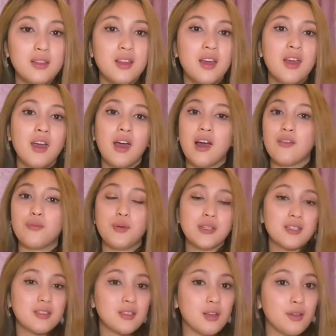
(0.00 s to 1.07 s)
have better
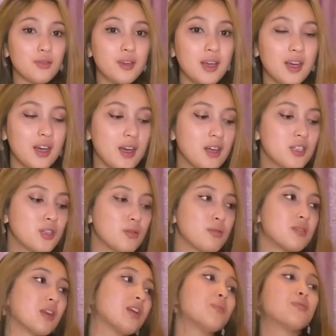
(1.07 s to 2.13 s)
self-care, she was
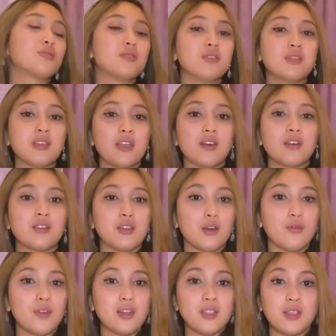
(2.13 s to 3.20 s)
able to see herself in a
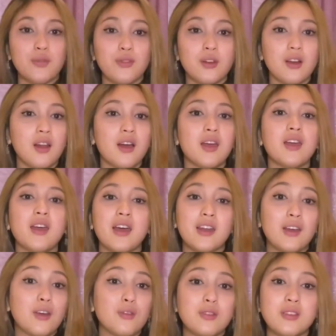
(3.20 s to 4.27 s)
different light, and I
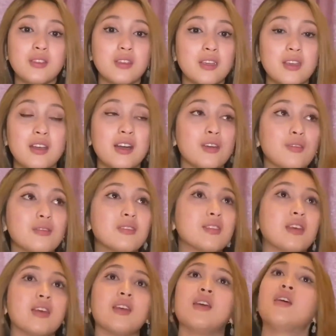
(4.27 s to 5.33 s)
honestly cannot say
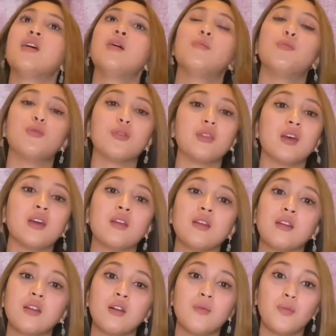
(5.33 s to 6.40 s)
more than
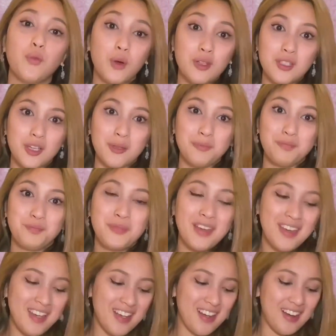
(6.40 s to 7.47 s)
well done.
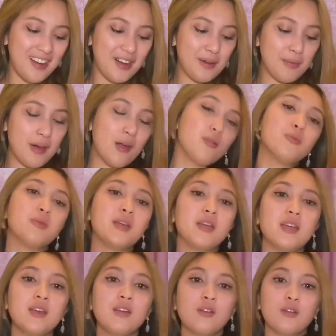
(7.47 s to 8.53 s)
I will be,
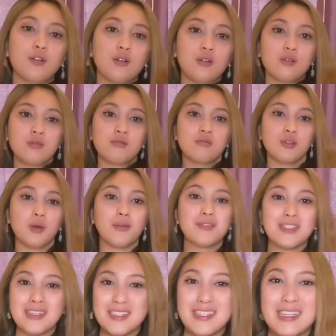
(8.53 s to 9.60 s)
or whoever's
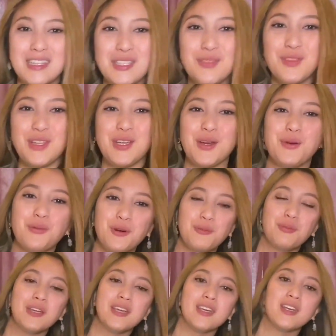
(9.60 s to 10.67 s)
editing this video will be